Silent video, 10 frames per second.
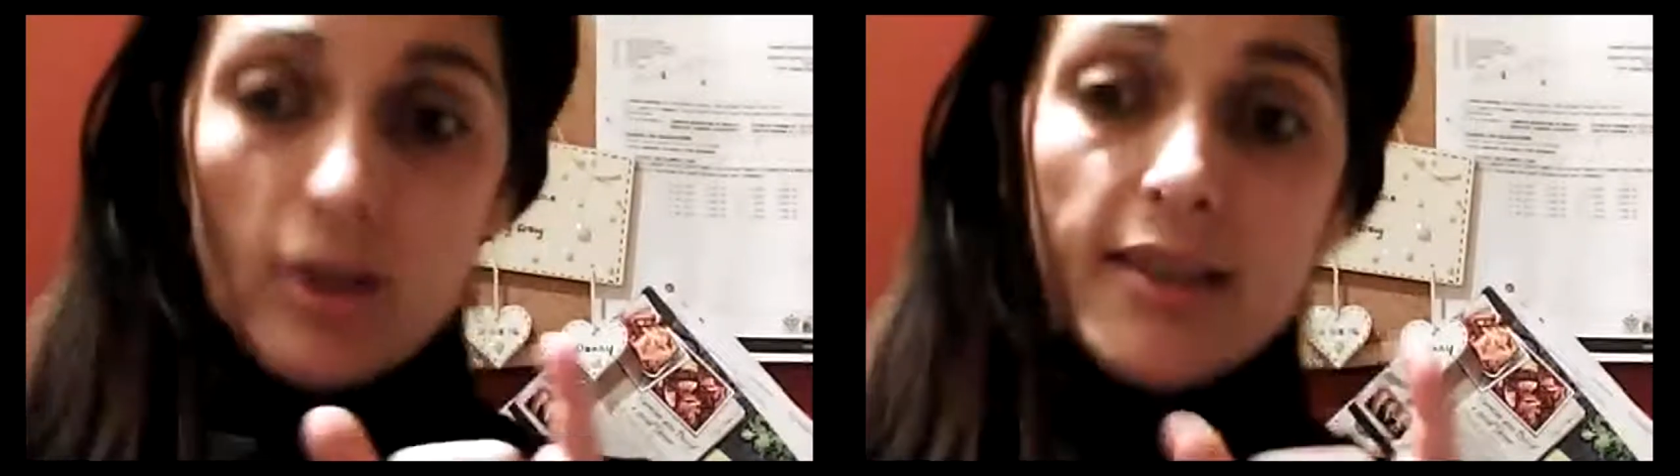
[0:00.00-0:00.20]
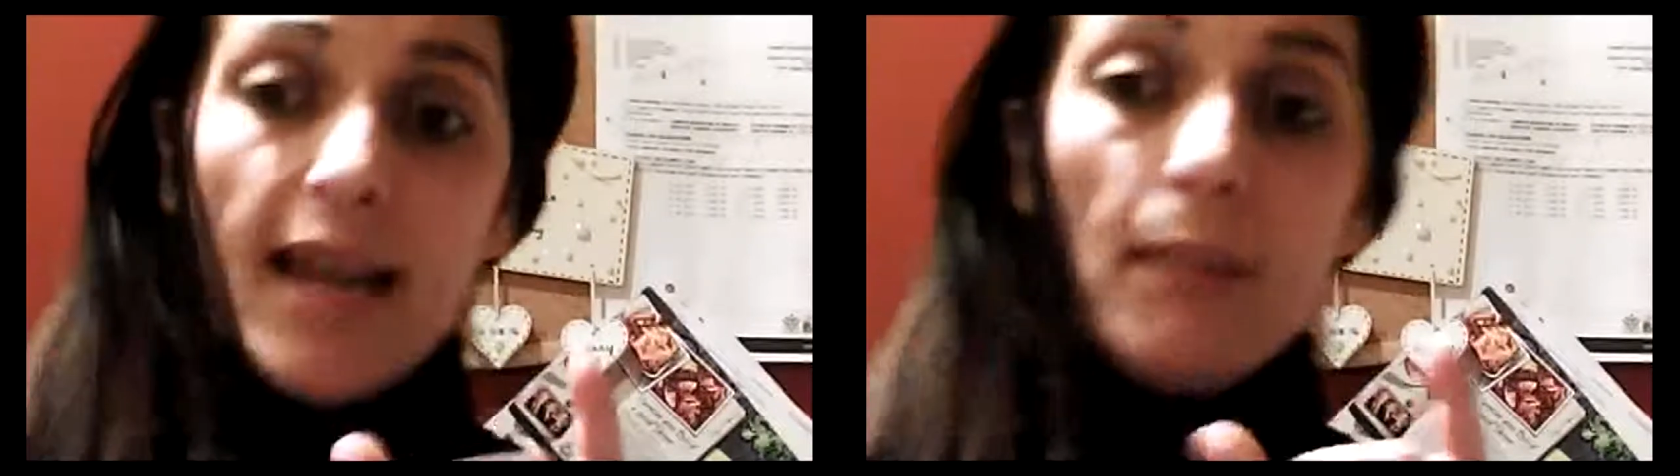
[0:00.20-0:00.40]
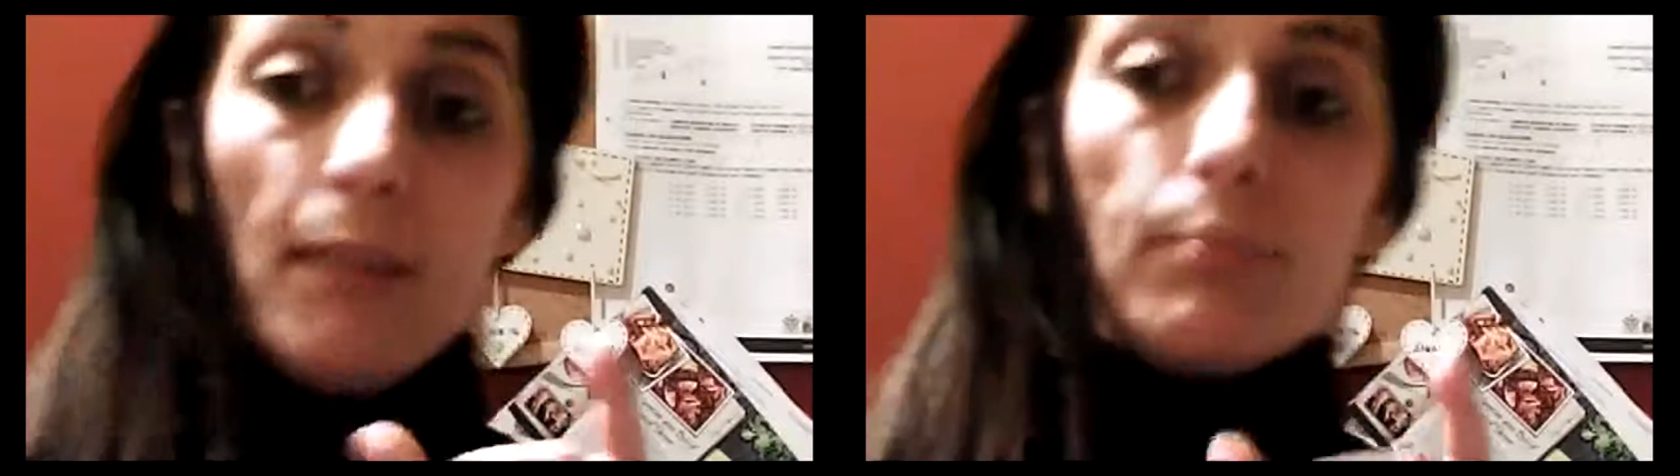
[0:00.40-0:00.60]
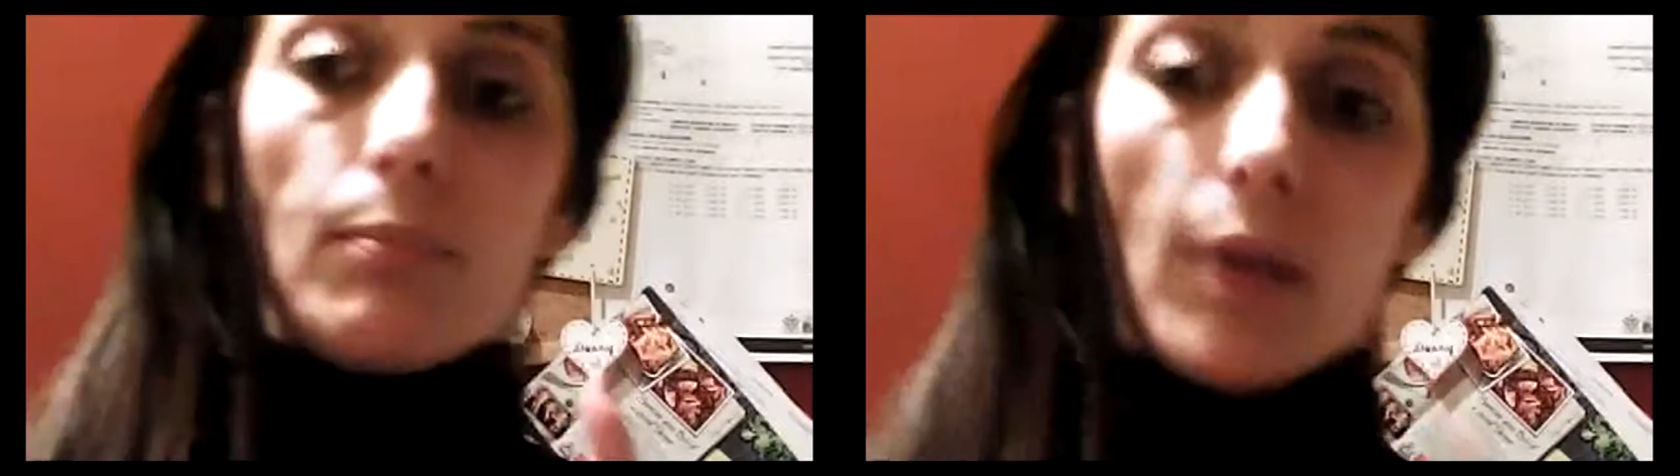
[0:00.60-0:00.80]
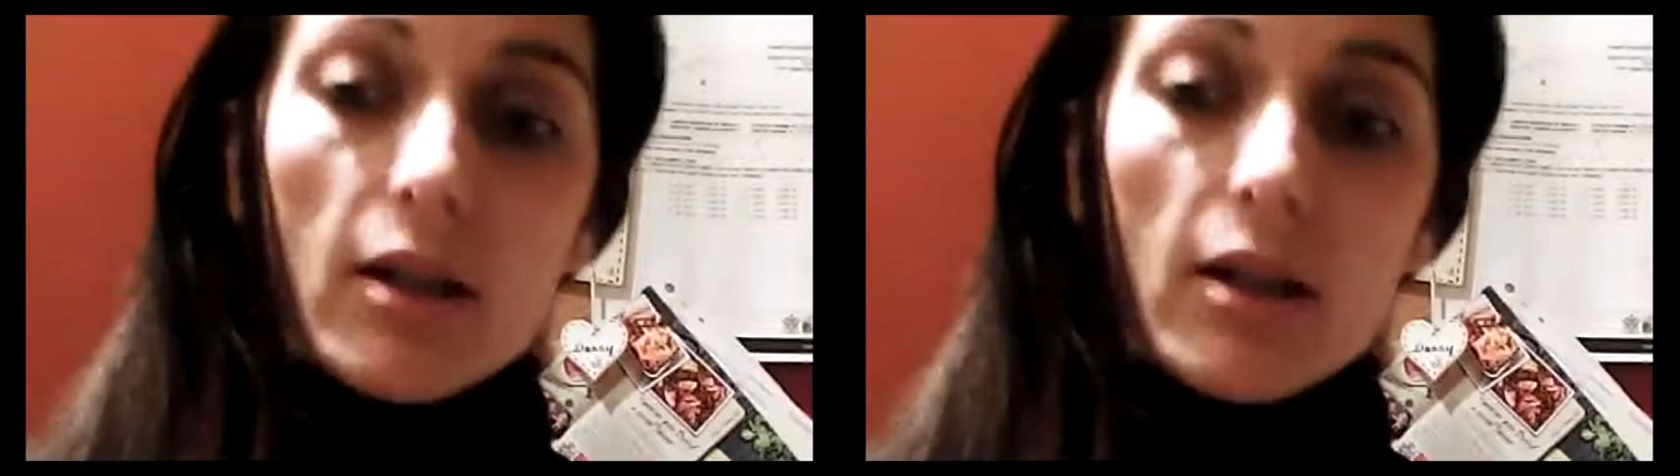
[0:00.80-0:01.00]
So
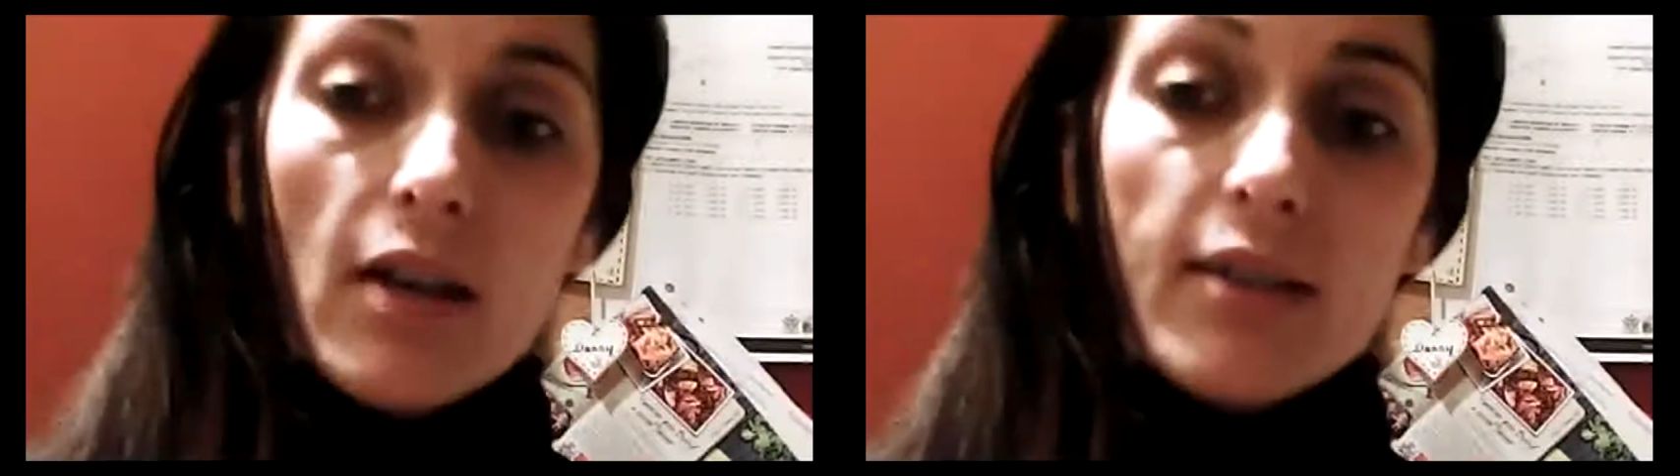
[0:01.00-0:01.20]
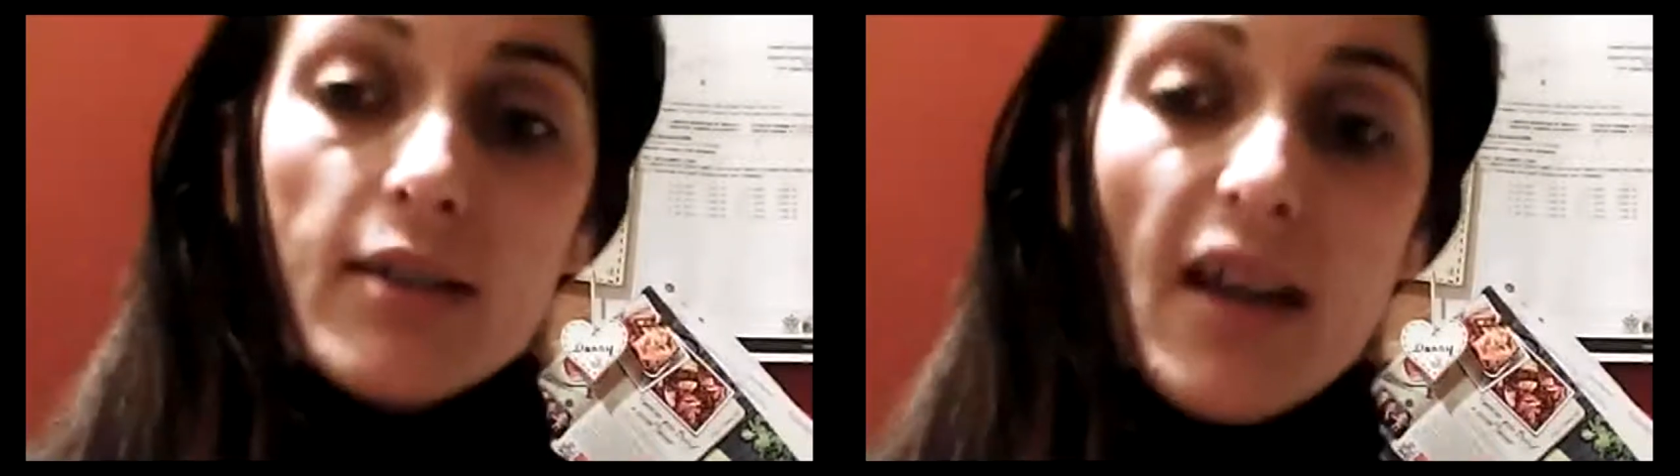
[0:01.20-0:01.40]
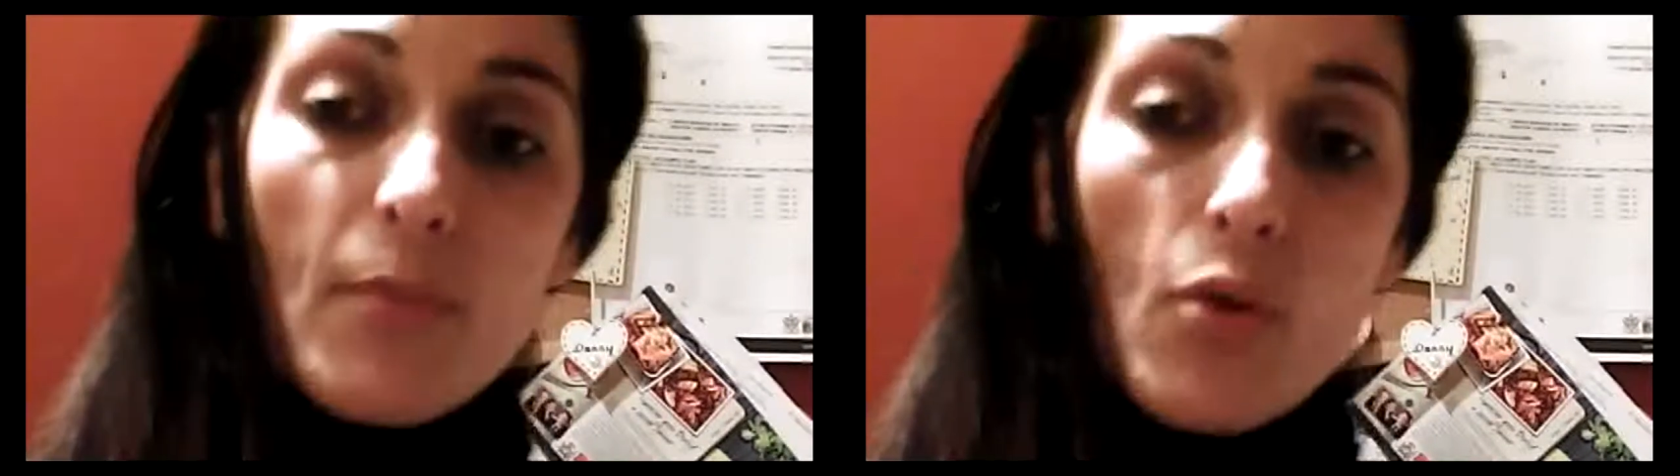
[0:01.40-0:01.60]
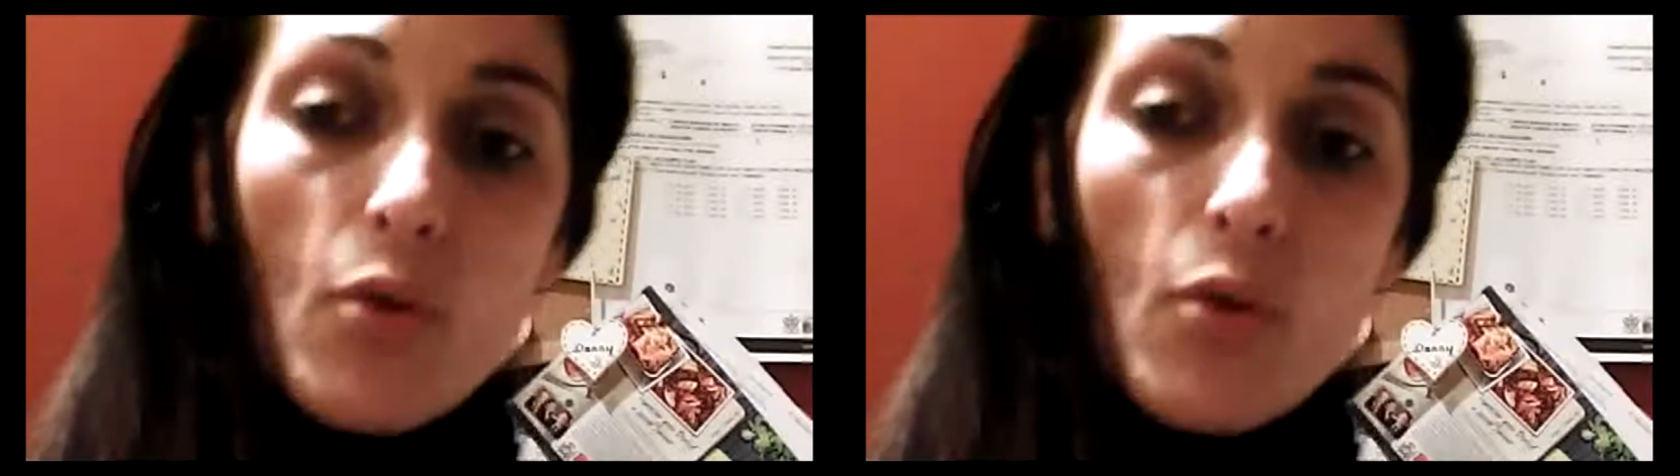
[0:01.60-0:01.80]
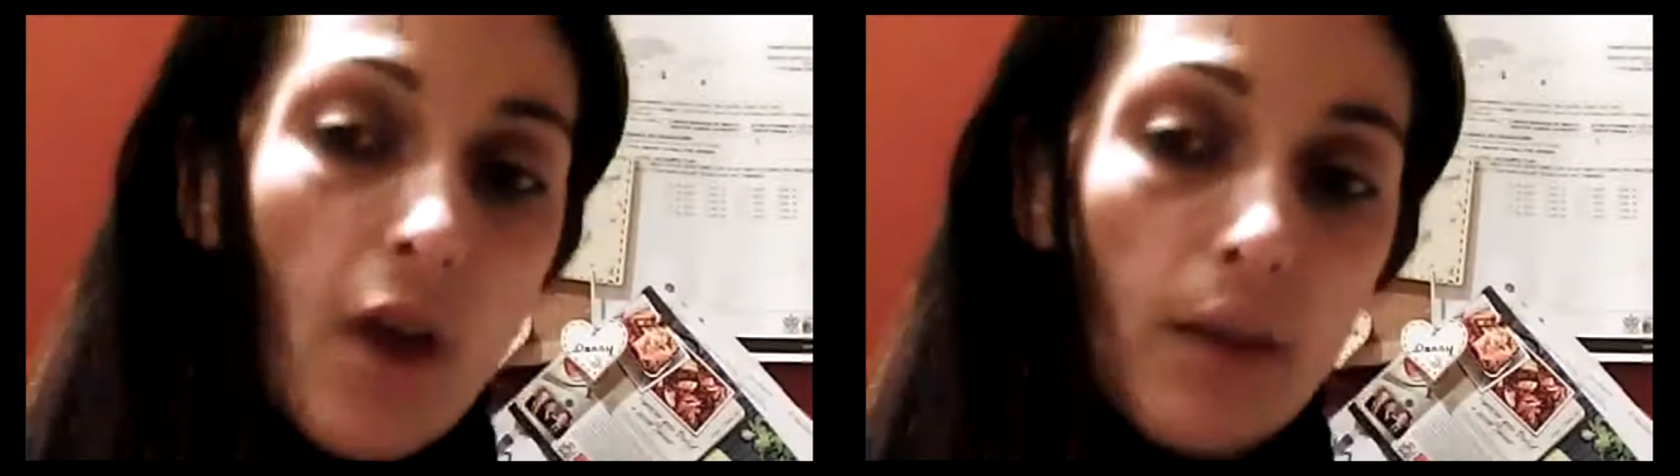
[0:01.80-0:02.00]
plus girls have more
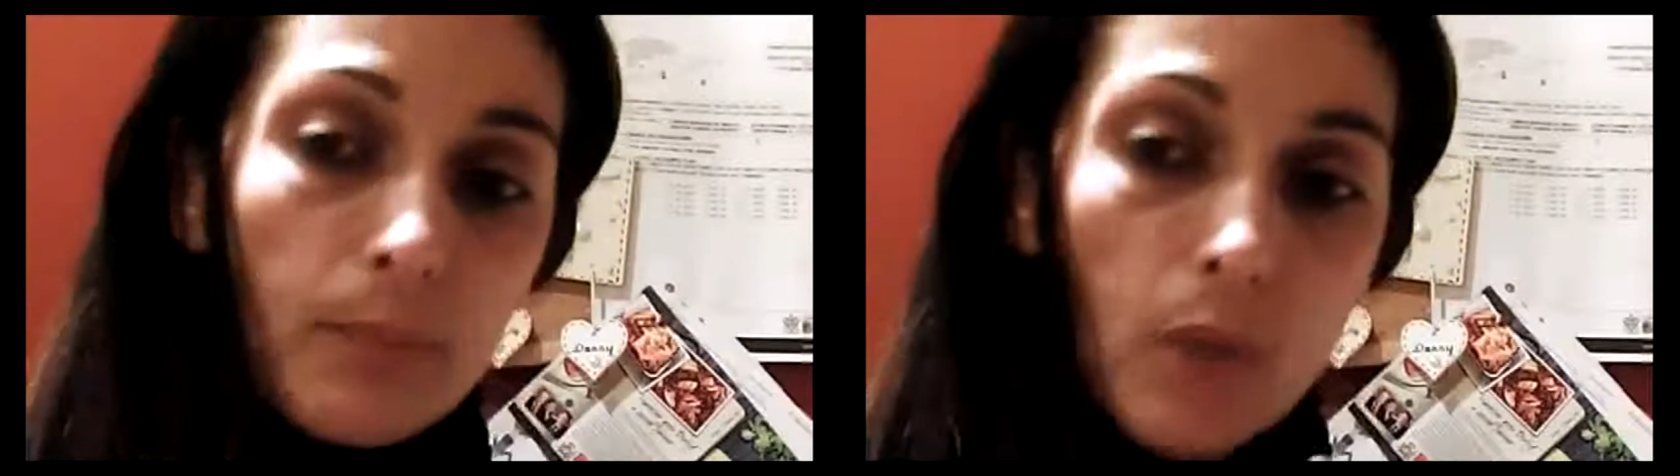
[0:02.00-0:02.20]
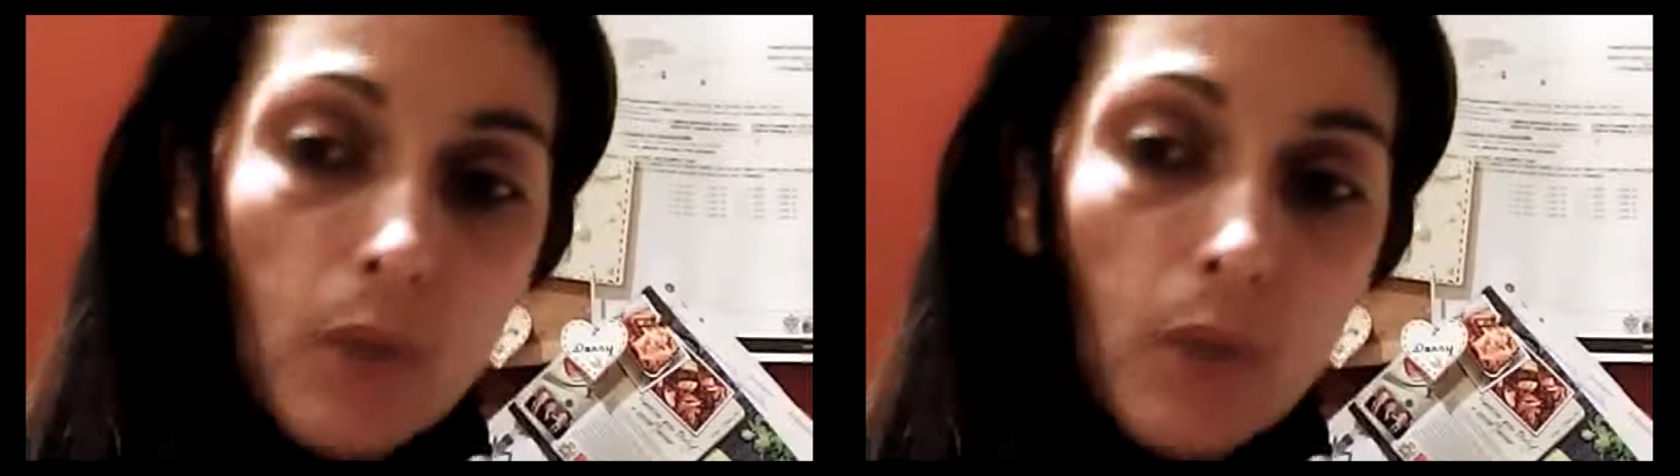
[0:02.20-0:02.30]
fun,